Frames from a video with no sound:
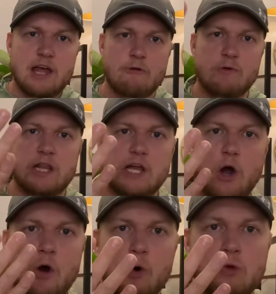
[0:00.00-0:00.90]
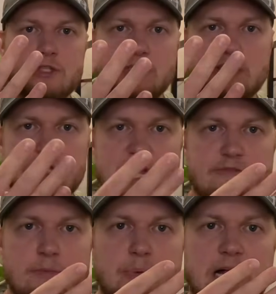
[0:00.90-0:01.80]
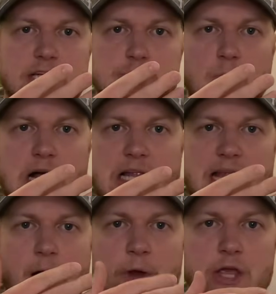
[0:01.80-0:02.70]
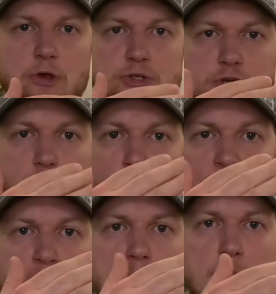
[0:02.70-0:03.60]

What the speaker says: That really holds the sleeve in place while allowing you to